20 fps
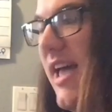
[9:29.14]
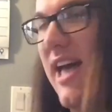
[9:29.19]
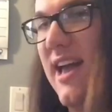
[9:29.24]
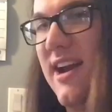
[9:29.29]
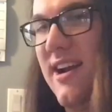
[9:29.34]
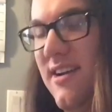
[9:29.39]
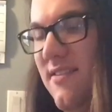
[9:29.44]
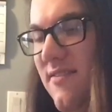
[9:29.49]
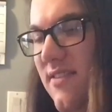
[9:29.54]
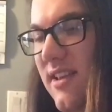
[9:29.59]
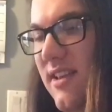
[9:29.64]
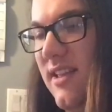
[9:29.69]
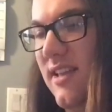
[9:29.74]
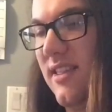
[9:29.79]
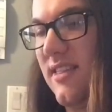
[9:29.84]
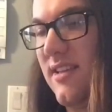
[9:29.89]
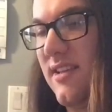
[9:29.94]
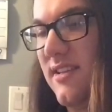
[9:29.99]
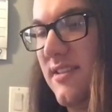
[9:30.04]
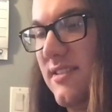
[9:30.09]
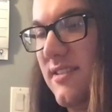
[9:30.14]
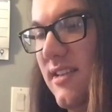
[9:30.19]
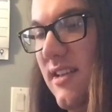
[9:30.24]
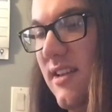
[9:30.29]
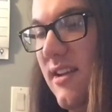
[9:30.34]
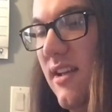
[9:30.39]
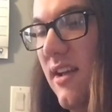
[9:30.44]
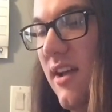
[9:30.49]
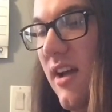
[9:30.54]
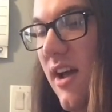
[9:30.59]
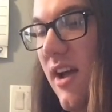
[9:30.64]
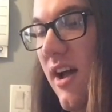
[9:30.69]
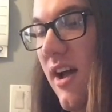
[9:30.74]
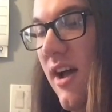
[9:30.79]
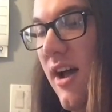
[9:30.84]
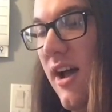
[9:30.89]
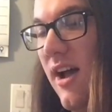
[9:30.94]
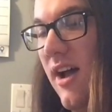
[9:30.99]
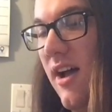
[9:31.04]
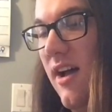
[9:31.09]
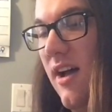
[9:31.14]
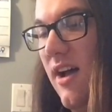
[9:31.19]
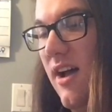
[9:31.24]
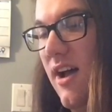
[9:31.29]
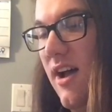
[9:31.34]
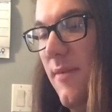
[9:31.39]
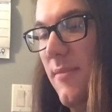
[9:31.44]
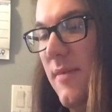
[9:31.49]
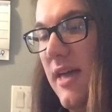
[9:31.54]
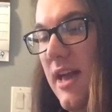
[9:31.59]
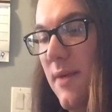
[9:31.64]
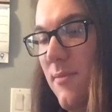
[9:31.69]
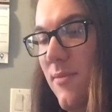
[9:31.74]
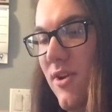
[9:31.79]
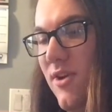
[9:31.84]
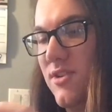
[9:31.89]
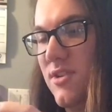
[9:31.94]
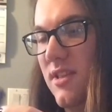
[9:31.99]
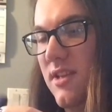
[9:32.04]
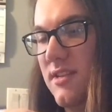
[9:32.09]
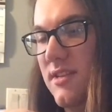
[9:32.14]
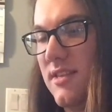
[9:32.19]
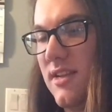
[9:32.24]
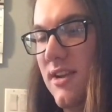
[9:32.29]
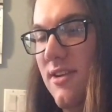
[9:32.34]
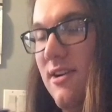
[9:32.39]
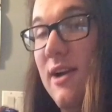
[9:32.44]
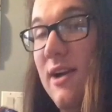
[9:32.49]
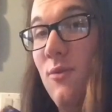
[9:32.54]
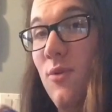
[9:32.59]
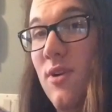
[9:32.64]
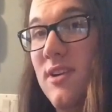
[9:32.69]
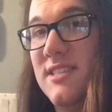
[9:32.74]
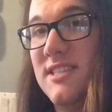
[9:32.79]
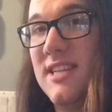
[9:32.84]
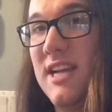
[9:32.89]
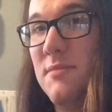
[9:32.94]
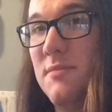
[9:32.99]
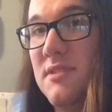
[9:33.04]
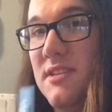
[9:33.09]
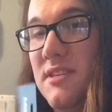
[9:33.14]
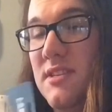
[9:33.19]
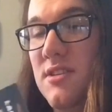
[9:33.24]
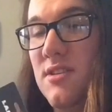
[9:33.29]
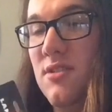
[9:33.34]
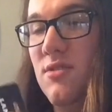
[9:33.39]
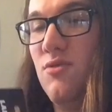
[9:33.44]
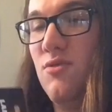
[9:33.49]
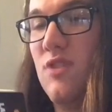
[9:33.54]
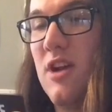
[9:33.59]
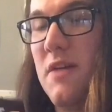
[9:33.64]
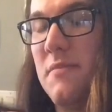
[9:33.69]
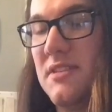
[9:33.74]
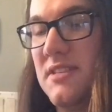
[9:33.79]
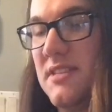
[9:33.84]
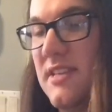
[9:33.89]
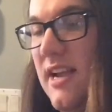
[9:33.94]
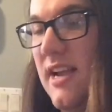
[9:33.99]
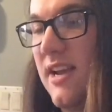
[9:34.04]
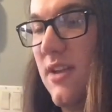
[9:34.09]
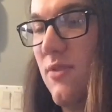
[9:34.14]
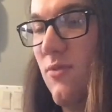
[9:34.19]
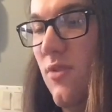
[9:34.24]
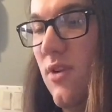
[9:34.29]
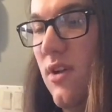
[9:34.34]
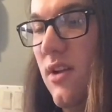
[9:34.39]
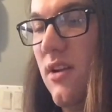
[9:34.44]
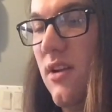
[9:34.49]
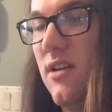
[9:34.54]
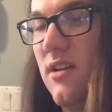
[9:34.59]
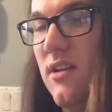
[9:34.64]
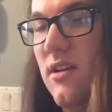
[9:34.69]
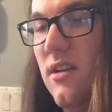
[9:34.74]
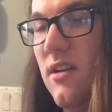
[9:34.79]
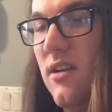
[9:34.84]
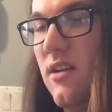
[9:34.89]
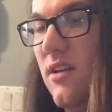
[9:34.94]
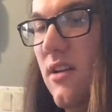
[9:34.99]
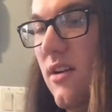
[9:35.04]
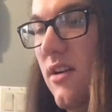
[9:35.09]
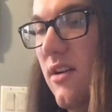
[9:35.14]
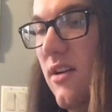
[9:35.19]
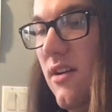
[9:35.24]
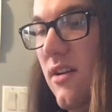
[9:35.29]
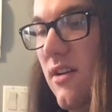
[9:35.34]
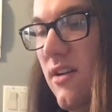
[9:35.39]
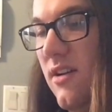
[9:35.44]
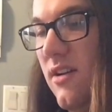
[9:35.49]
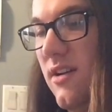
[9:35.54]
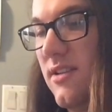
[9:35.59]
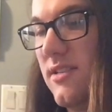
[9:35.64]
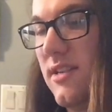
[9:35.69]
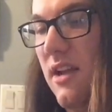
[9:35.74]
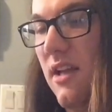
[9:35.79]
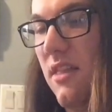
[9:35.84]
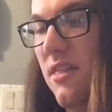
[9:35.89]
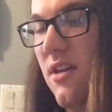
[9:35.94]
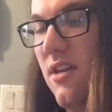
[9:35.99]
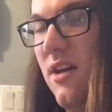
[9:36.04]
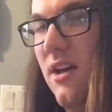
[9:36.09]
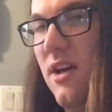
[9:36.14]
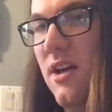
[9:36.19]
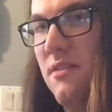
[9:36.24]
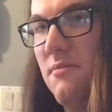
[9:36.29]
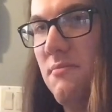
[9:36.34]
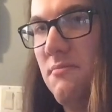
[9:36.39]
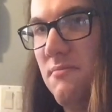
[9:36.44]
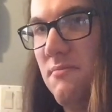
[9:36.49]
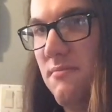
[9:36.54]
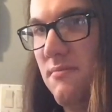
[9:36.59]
at an event like this, and um, they had a bunch of these there. I was tempted to grab a second one because I thought